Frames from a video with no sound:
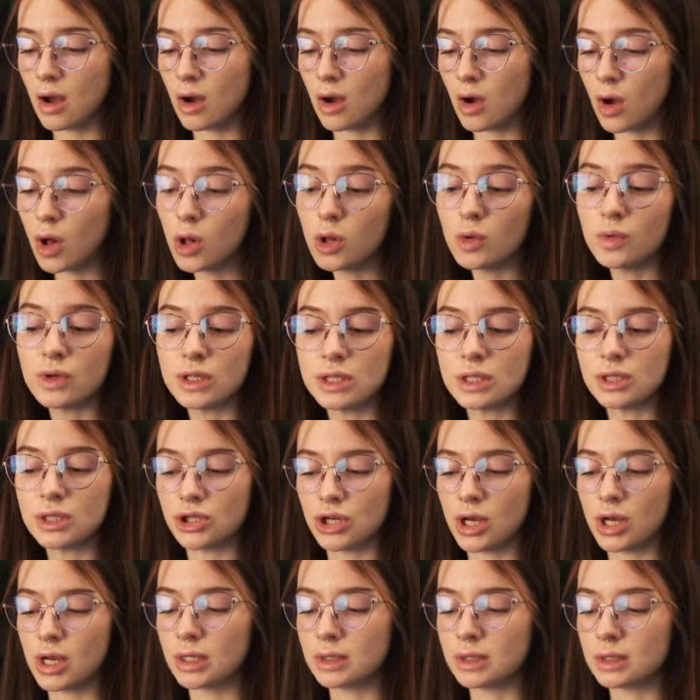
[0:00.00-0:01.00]
Always
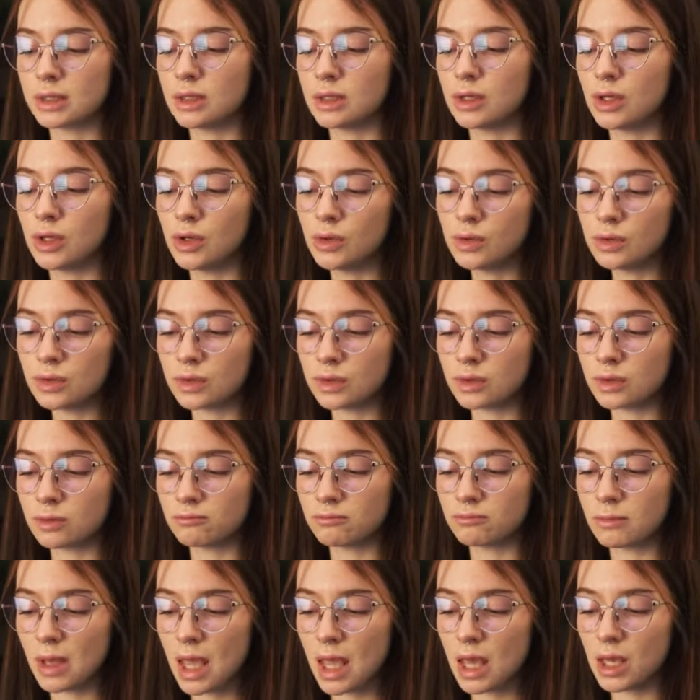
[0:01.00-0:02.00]
check the news
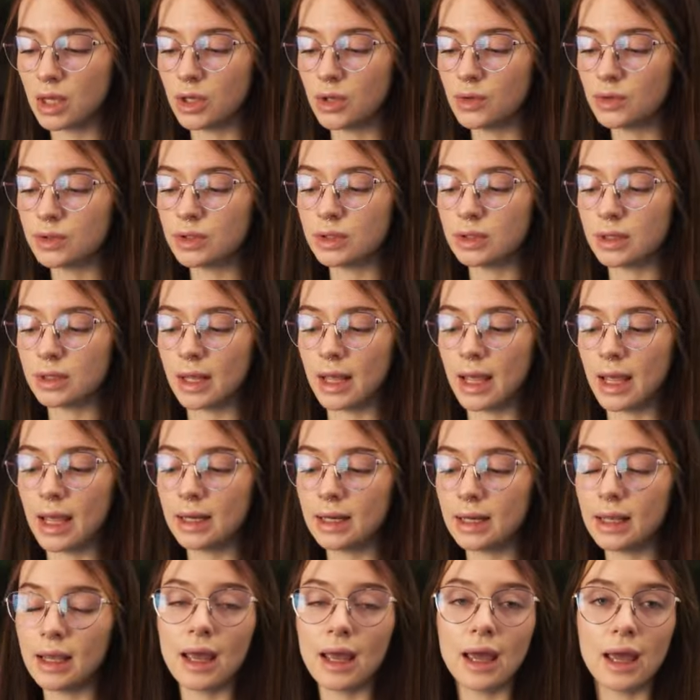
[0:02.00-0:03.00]
using
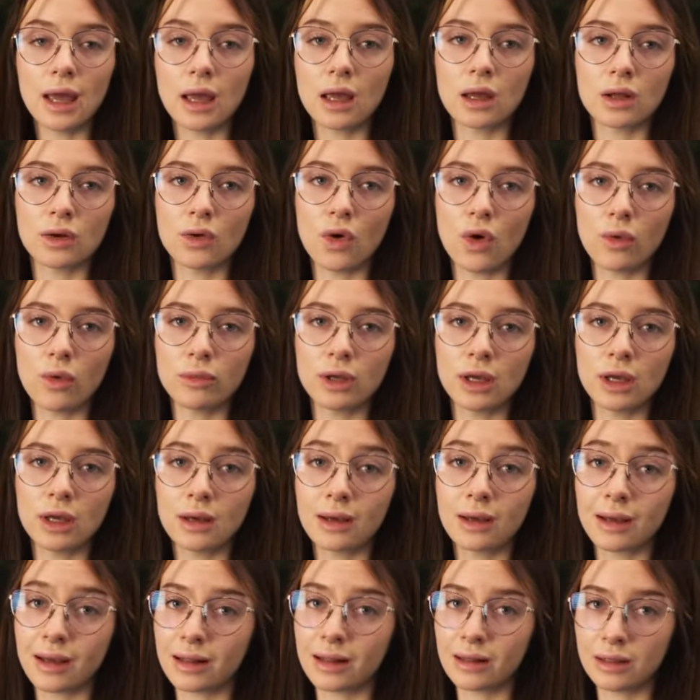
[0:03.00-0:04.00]
any
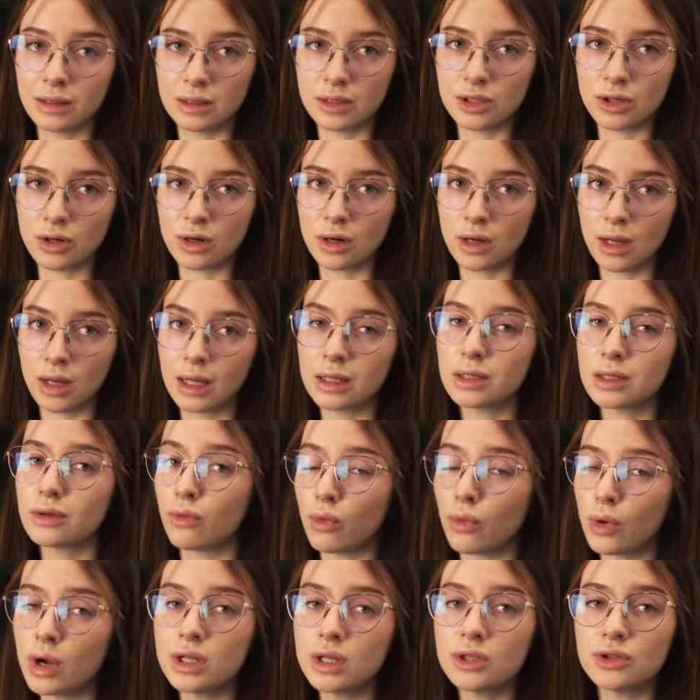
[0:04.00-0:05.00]
economic calendar and
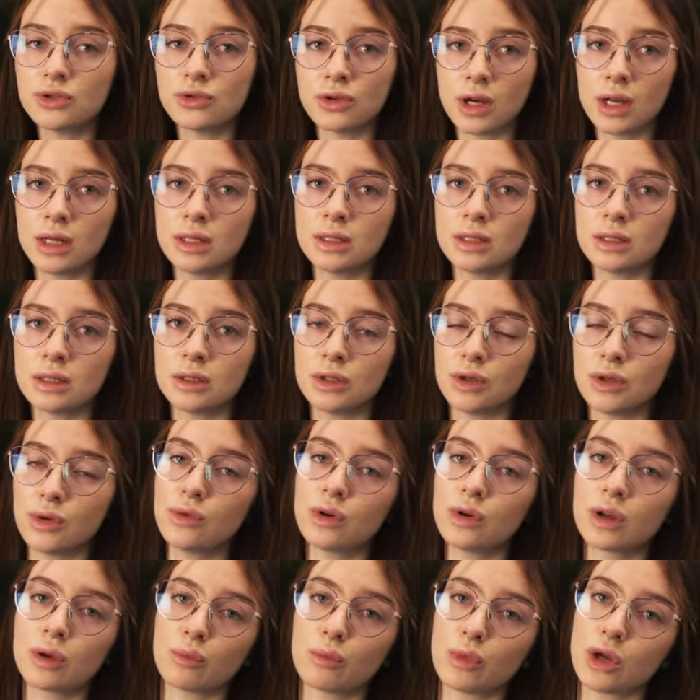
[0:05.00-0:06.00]
avoid trading
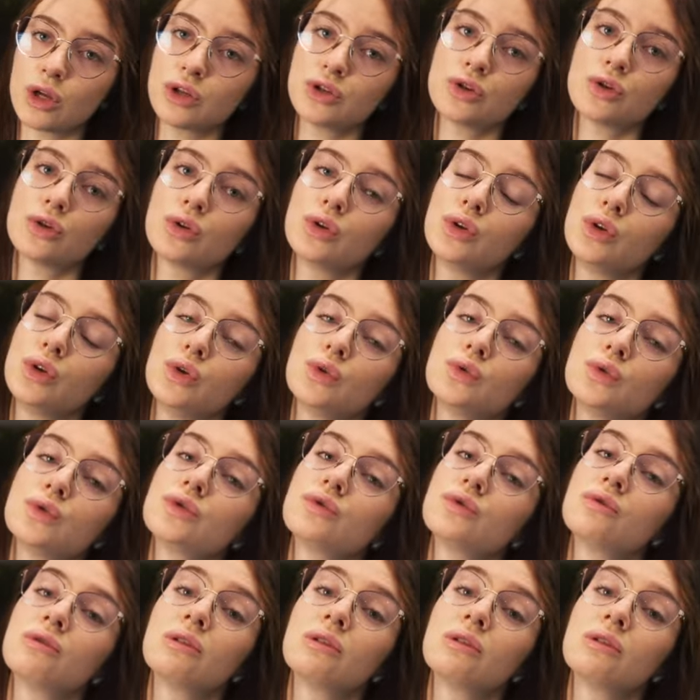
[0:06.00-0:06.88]
during major news